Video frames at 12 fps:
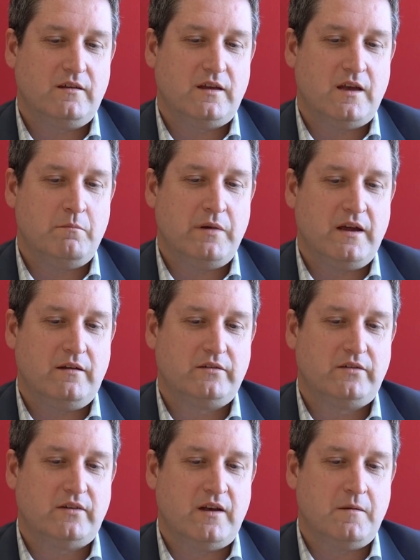about
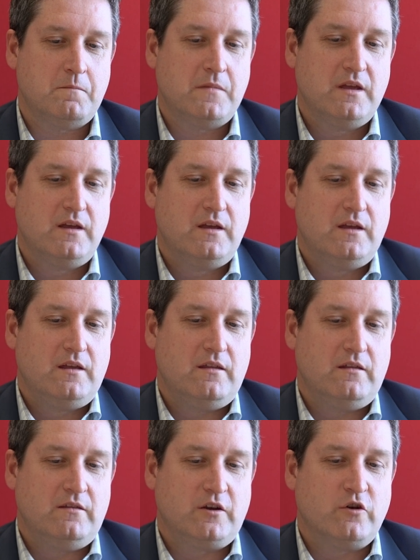
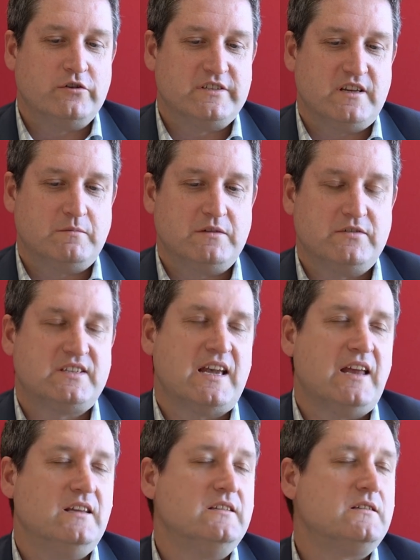the concept of
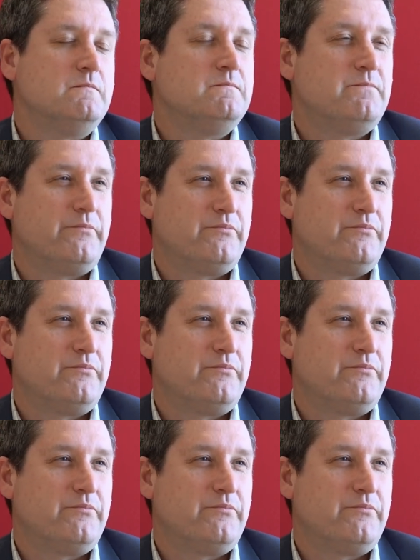sanism,